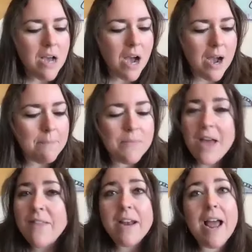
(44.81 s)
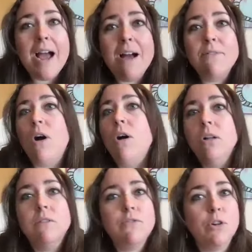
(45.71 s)
and then have all
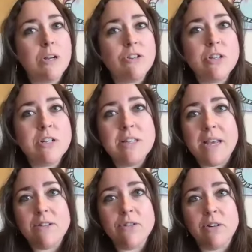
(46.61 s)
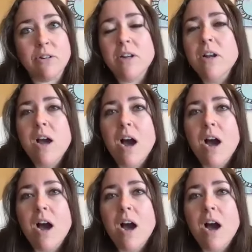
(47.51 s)
of your questions answered,